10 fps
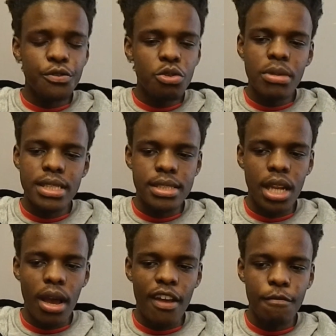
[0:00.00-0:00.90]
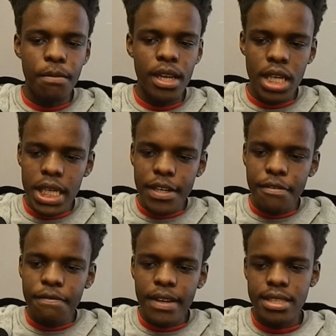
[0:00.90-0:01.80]
months now, I've been
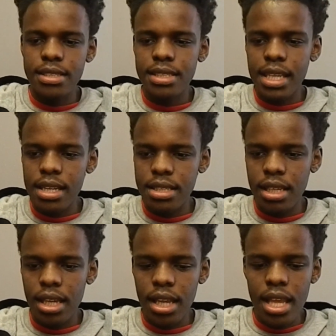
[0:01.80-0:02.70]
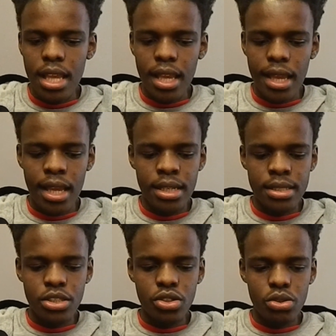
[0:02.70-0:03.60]
fantasizing, and
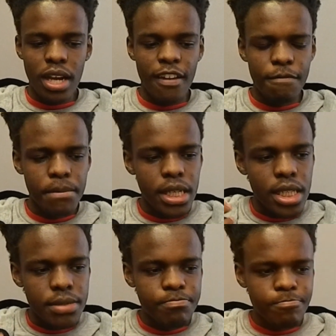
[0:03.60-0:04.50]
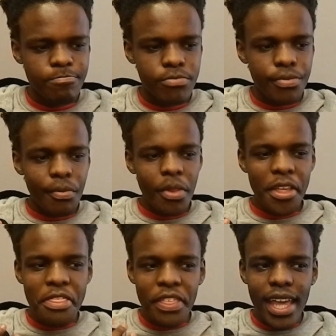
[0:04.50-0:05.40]
I've been
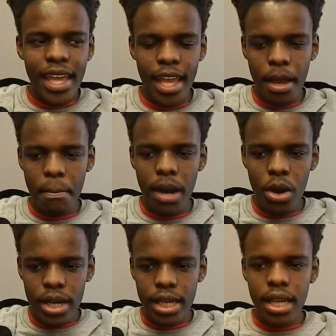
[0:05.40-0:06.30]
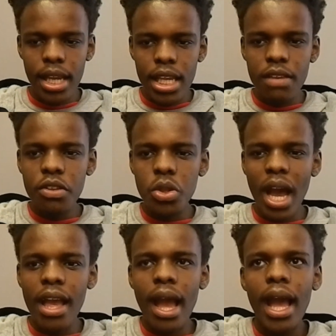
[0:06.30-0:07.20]
thinking about it. Even though
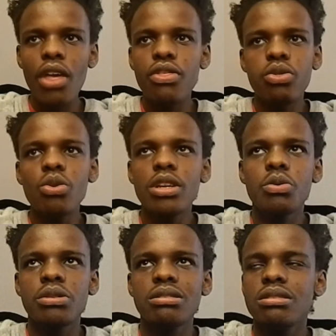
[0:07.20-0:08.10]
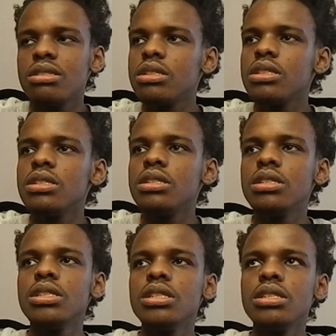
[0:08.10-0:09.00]
I thought it was
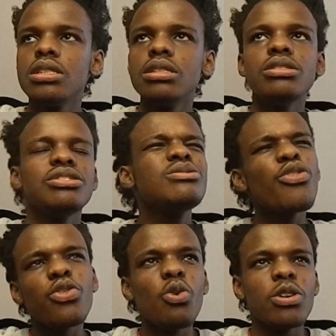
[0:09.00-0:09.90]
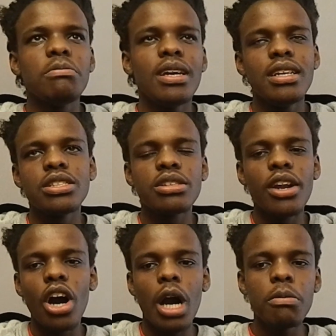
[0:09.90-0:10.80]
just a thought, man. It's not
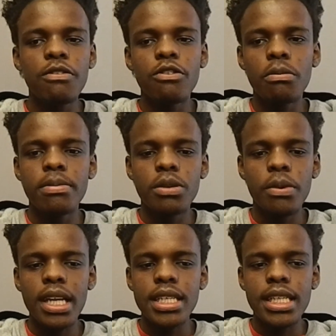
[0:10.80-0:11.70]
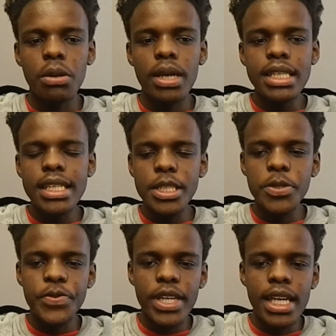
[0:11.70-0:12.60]
harmful. But what he
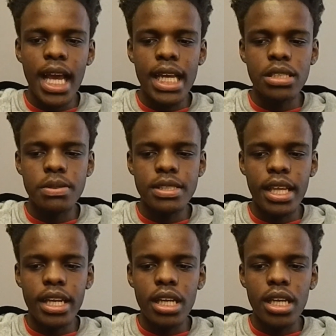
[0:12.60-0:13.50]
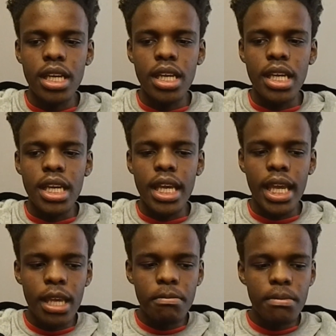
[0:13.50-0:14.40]
didn't realize is that
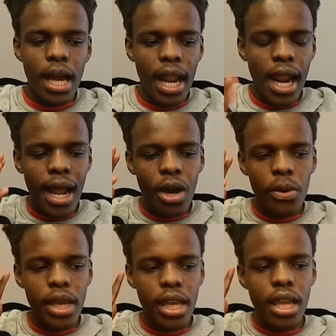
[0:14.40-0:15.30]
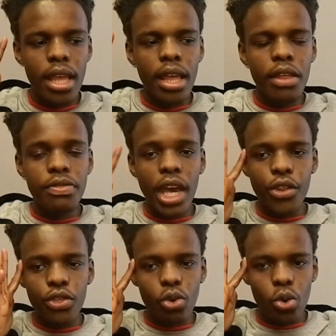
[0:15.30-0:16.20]
him allowing
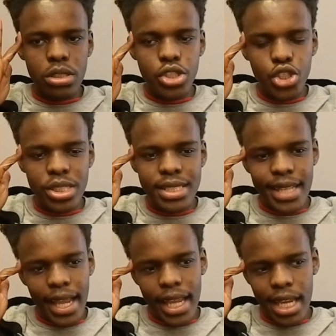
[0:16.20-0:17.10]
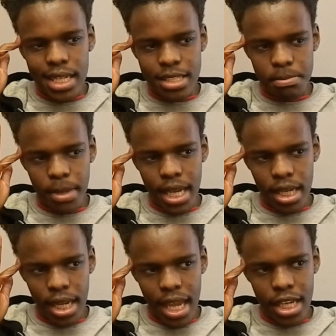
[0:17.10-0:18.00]
that thought to stay in his
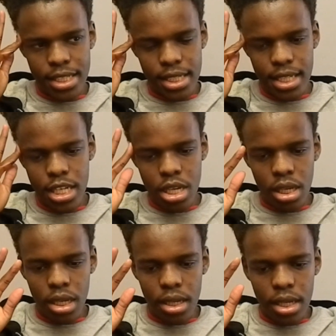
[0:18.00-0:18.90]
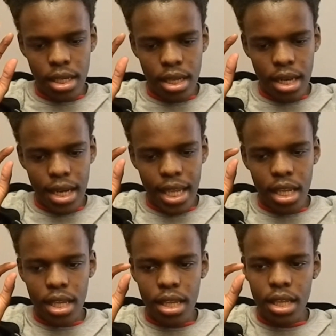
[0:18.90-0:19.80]
mind actually, like